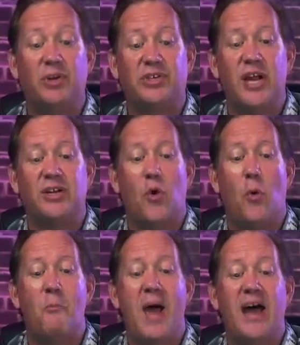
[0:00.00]
potential
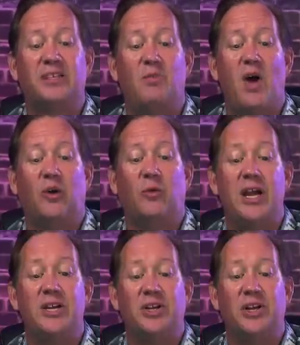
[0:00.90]
mass
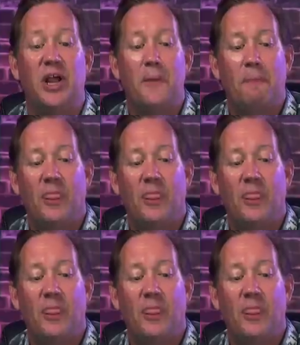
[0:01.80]
migration